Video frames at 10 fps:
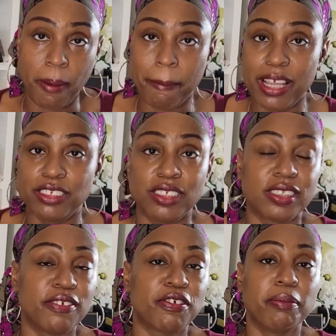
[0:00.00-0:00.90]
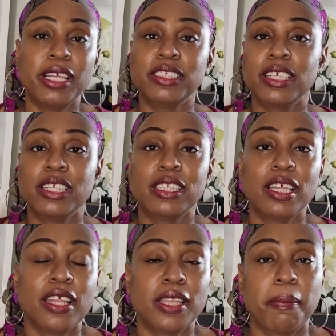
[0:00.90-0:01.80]
patient's information,
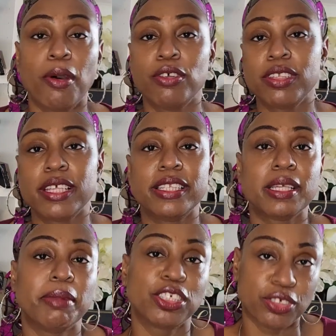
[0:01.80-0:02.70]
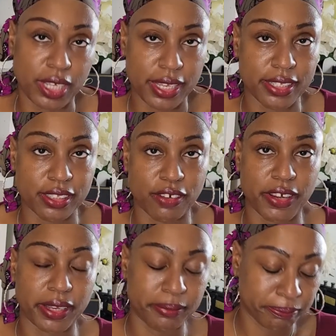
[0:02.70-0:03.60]
the posting, to make sure that it's correct.